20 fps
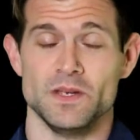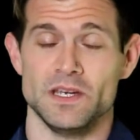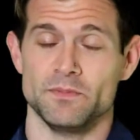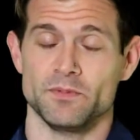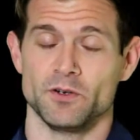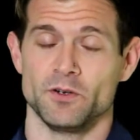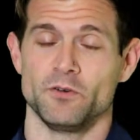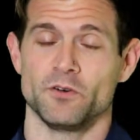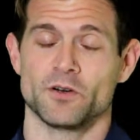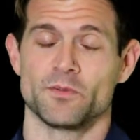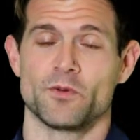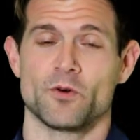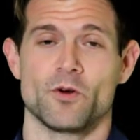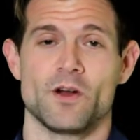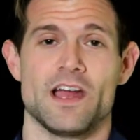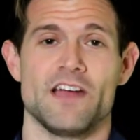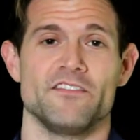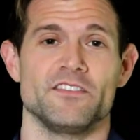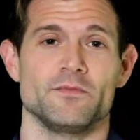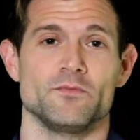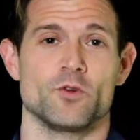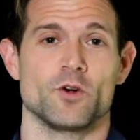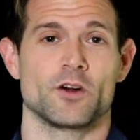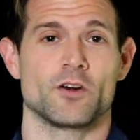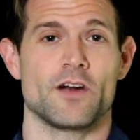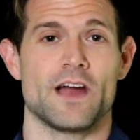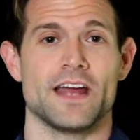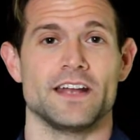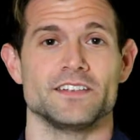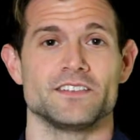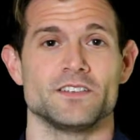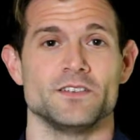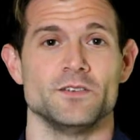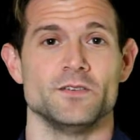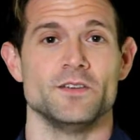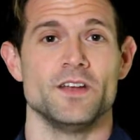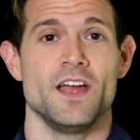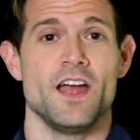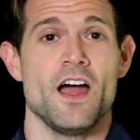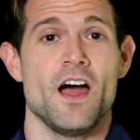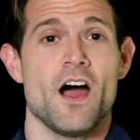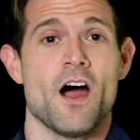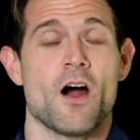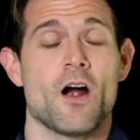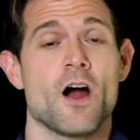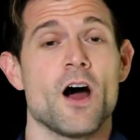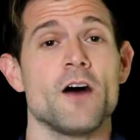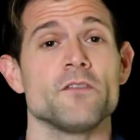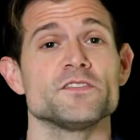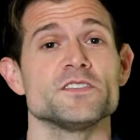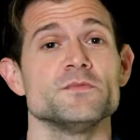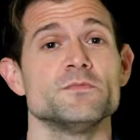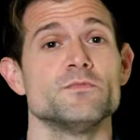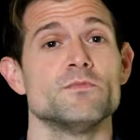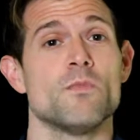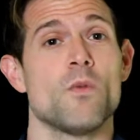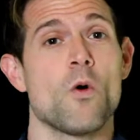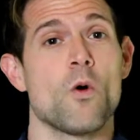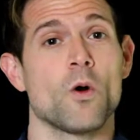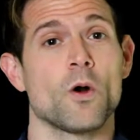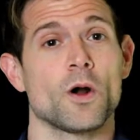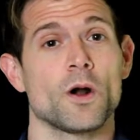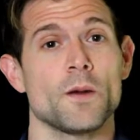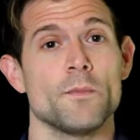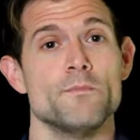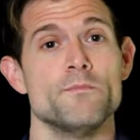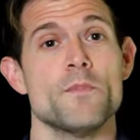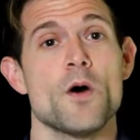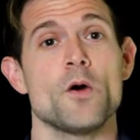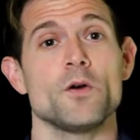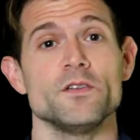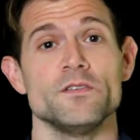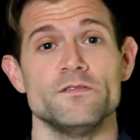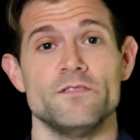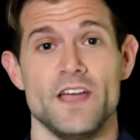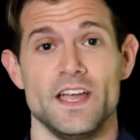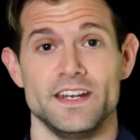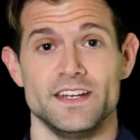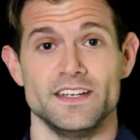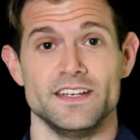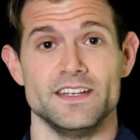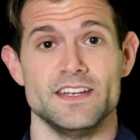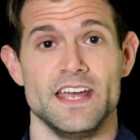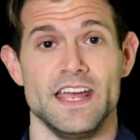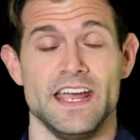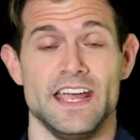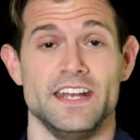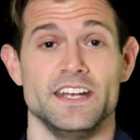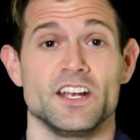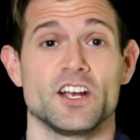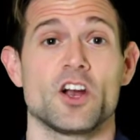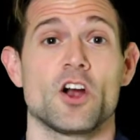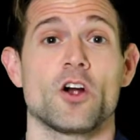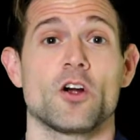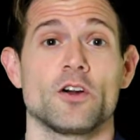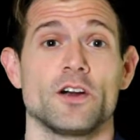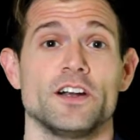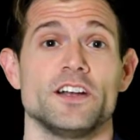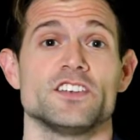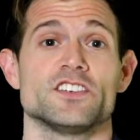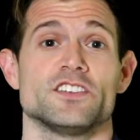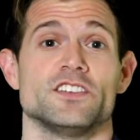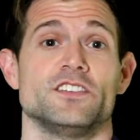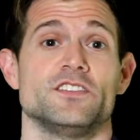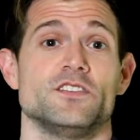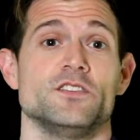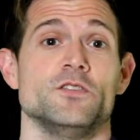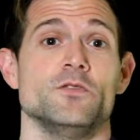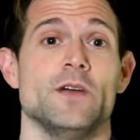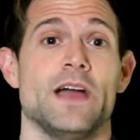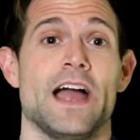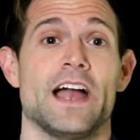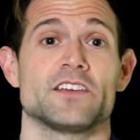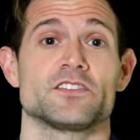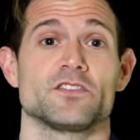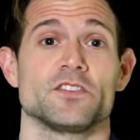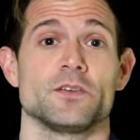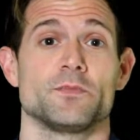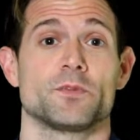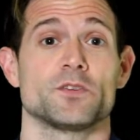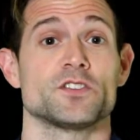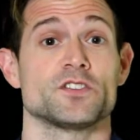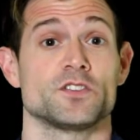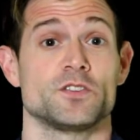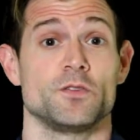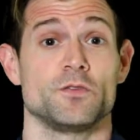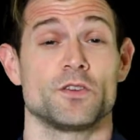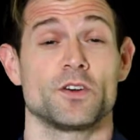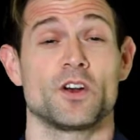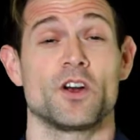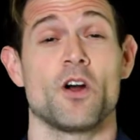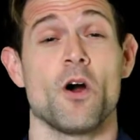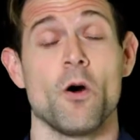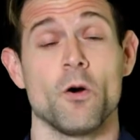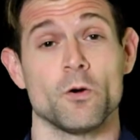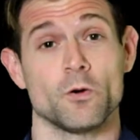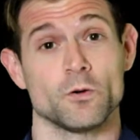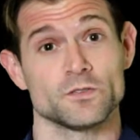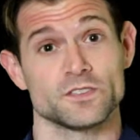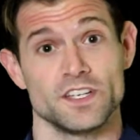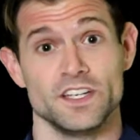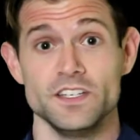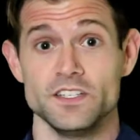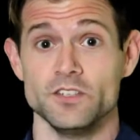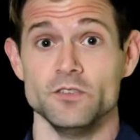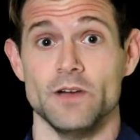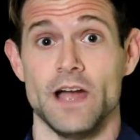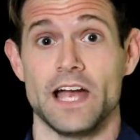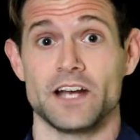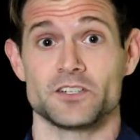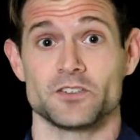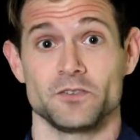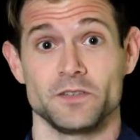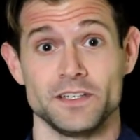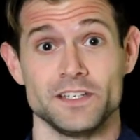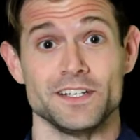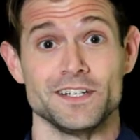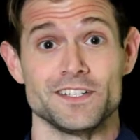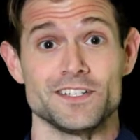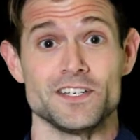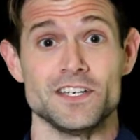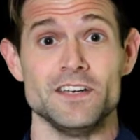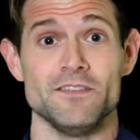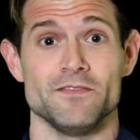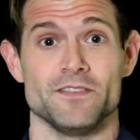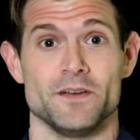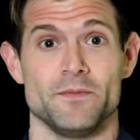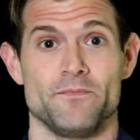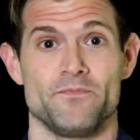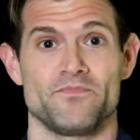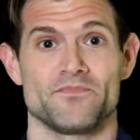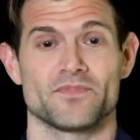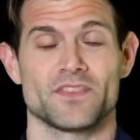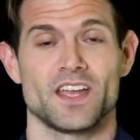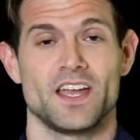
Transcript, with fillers: People who report having more gratitude are often more motivated and encouraged to actually pursue their goals and to actually achieve them.